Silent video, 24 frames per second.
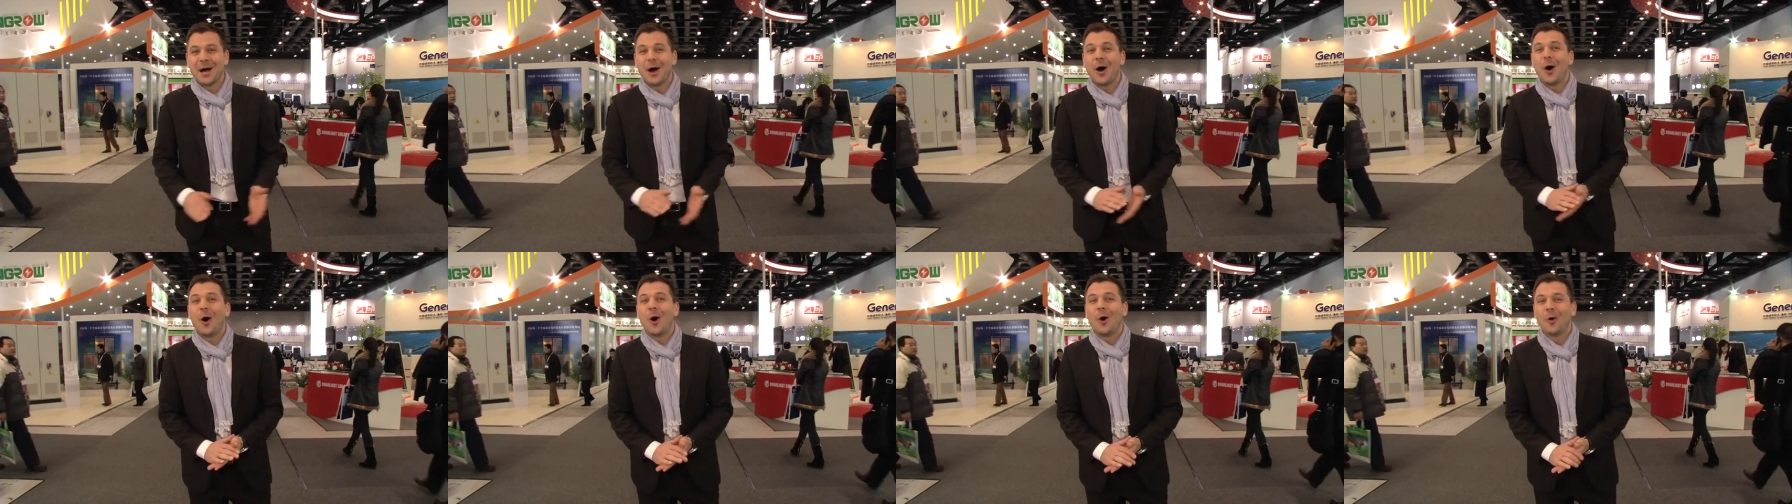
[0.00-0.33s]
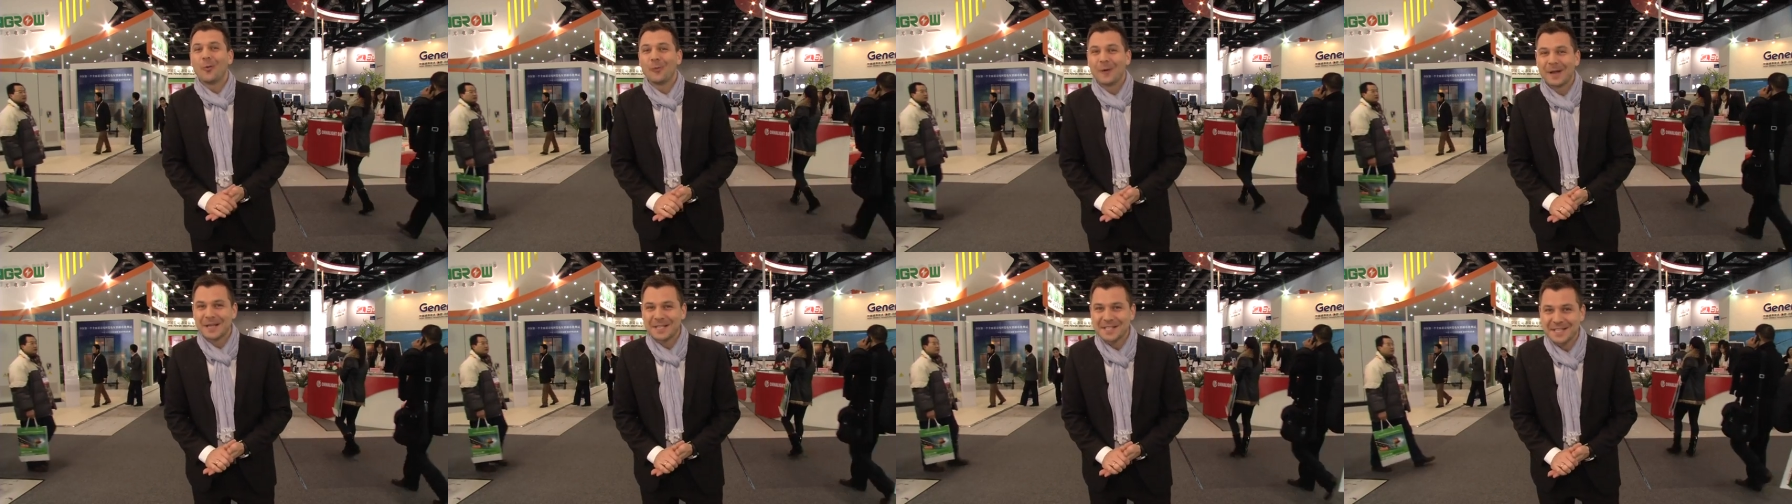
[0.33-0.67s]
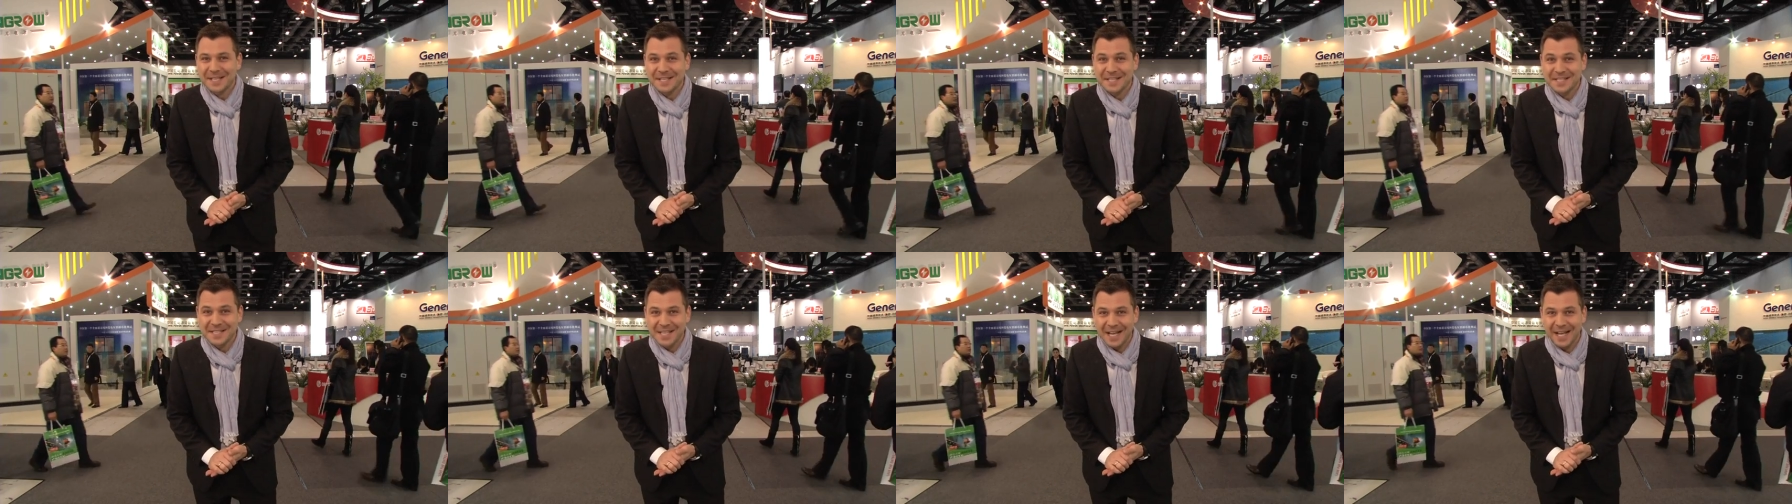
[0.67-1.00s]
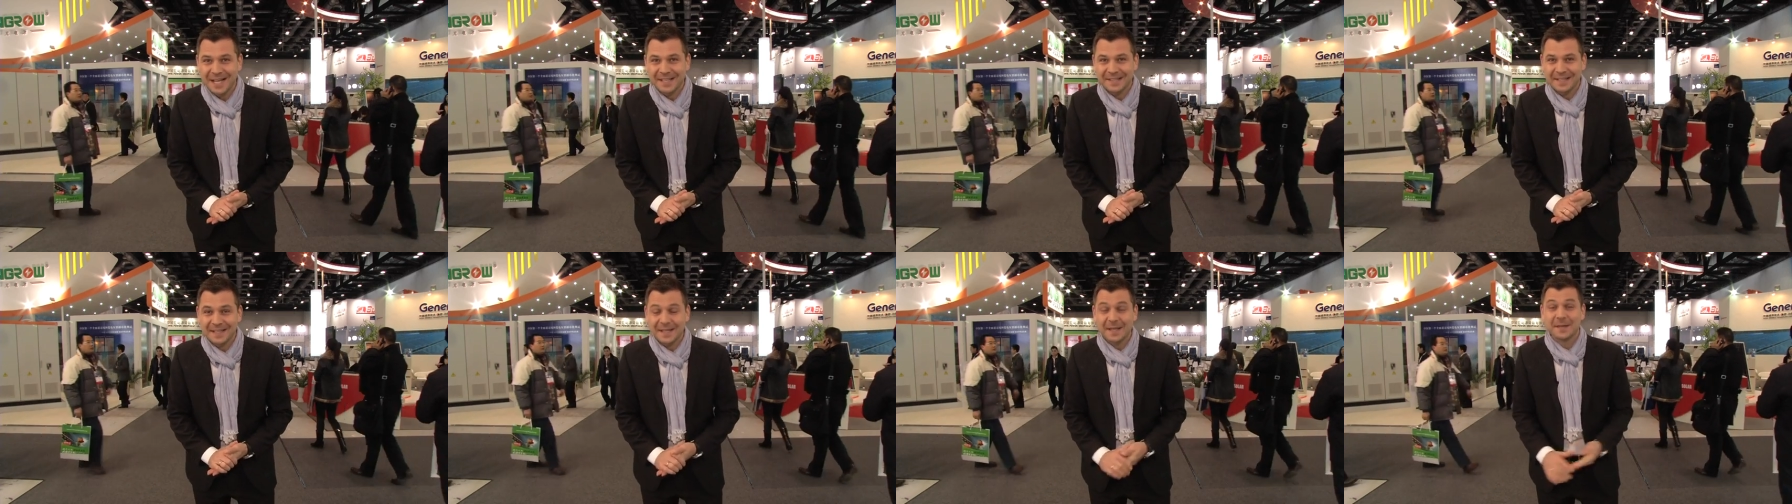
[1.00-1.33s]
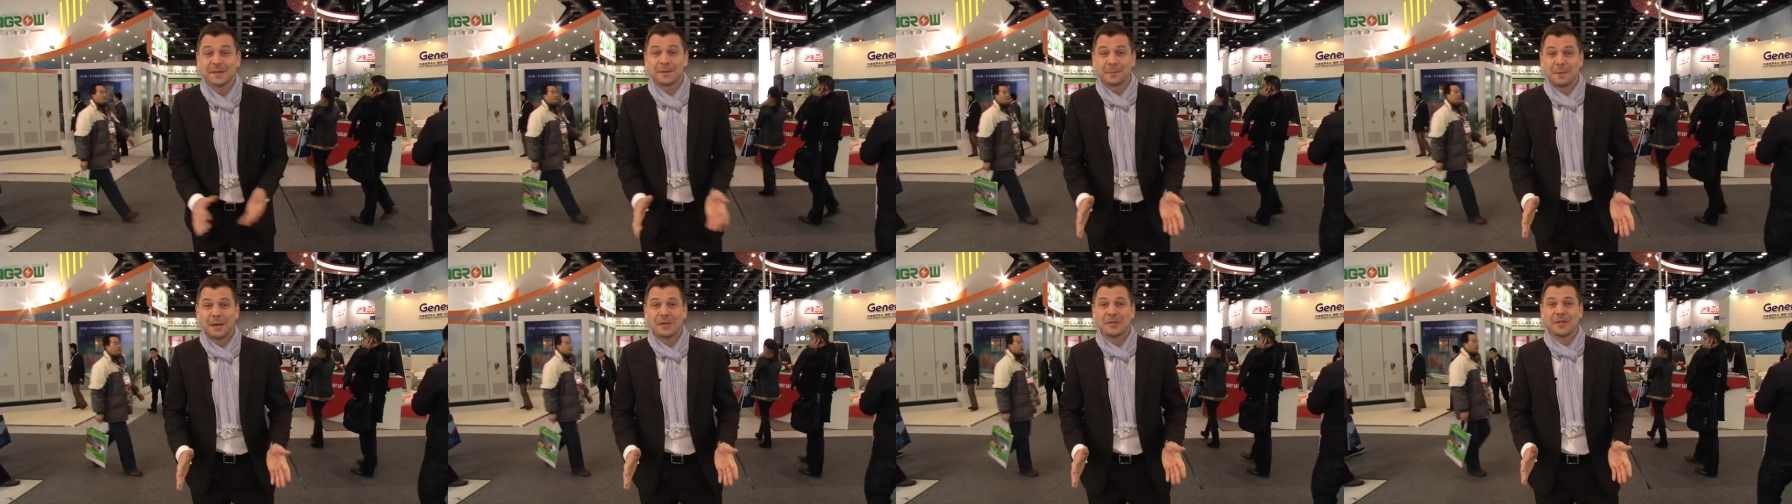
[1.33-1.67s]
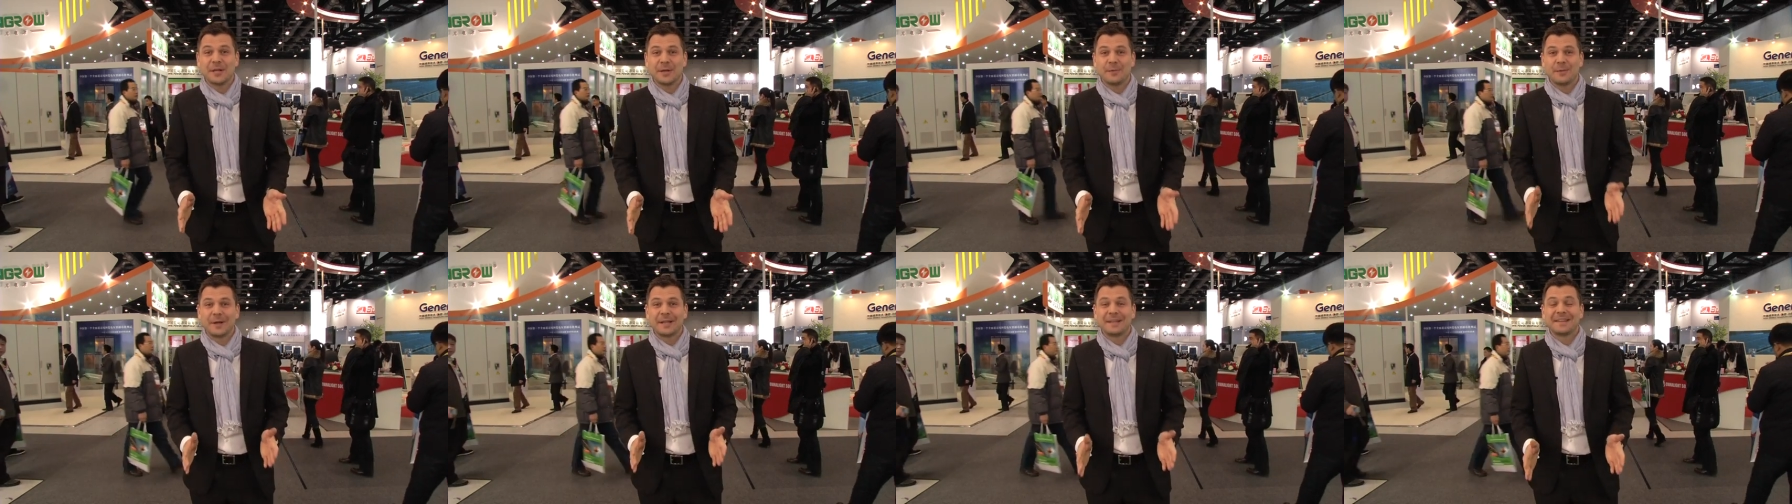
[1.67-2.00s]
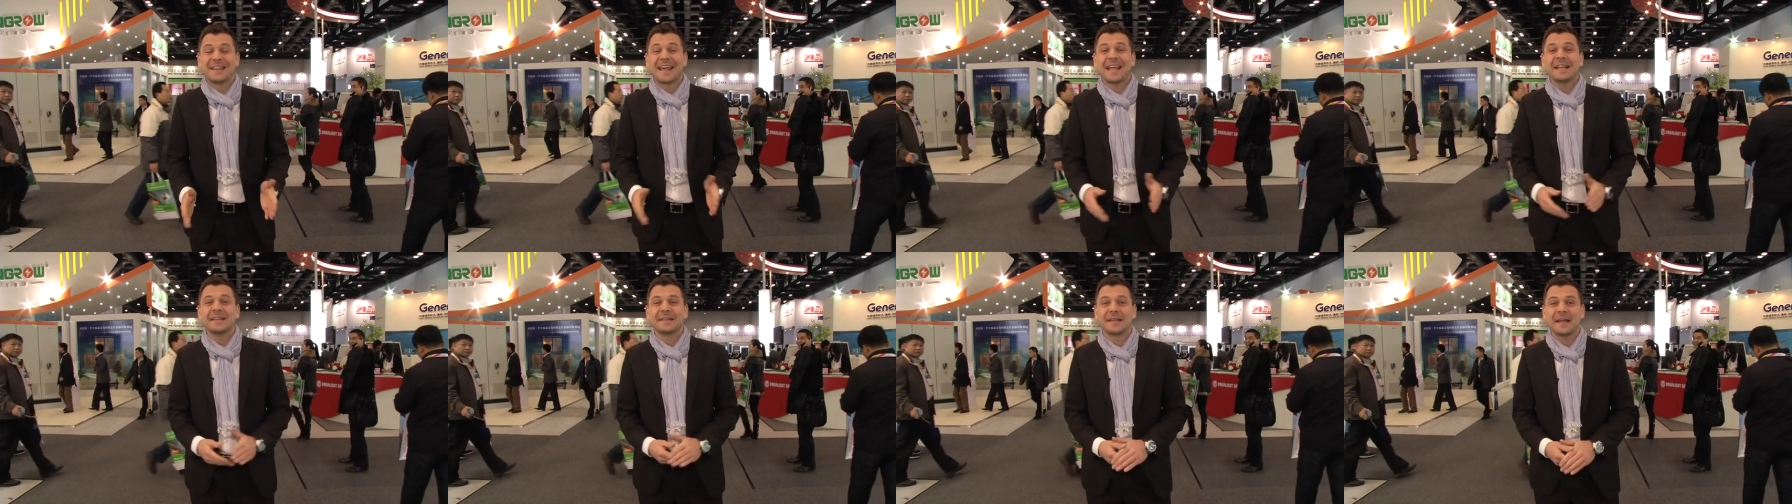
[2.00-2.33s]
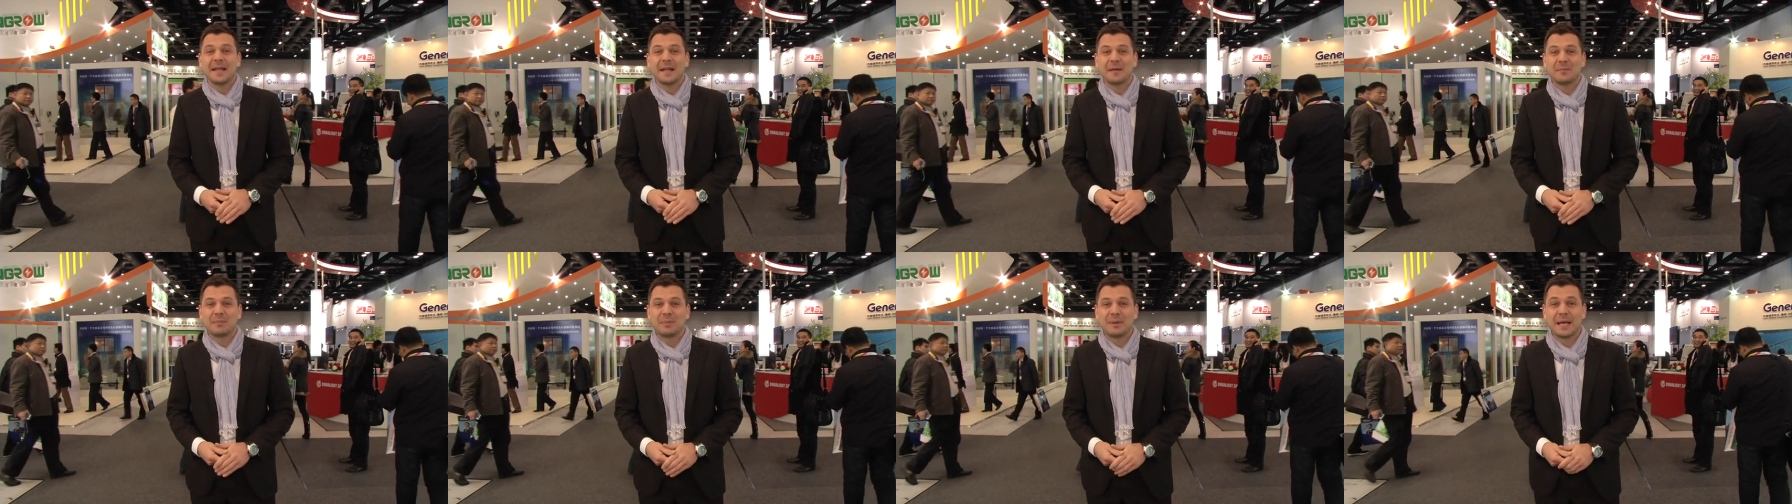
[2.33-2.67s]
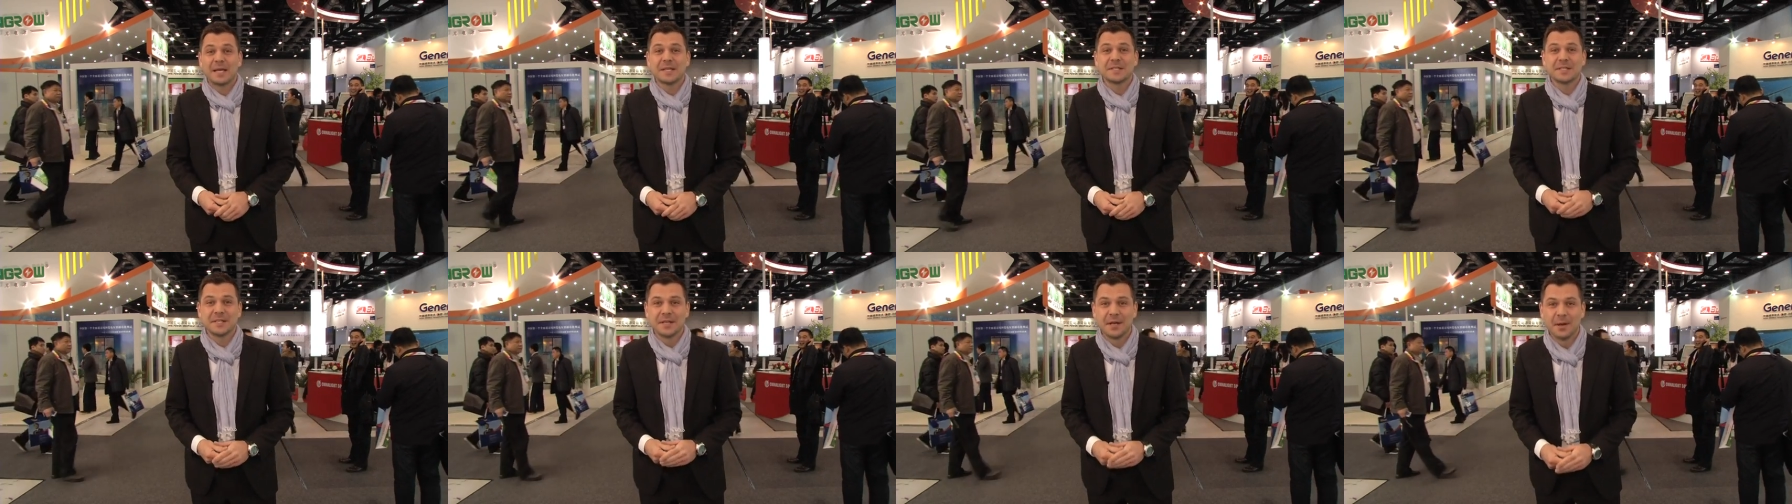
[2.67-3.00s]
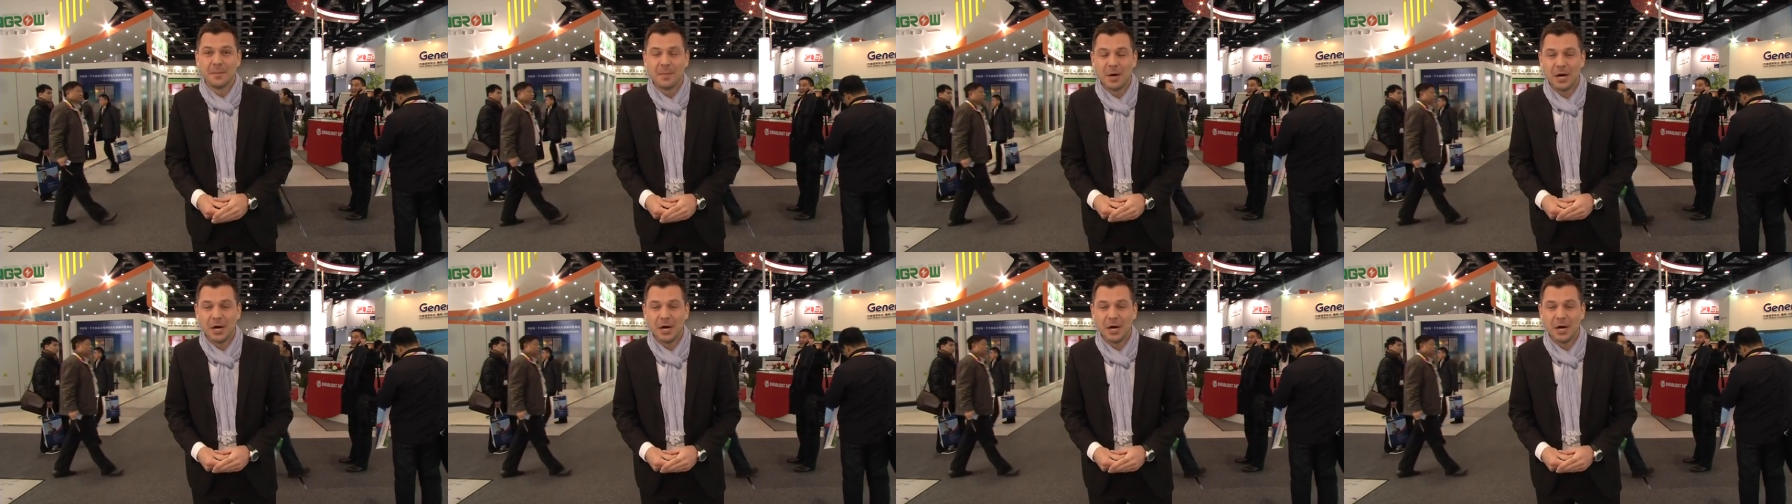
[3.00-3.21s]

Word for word: are always exciting, especially when they take place in a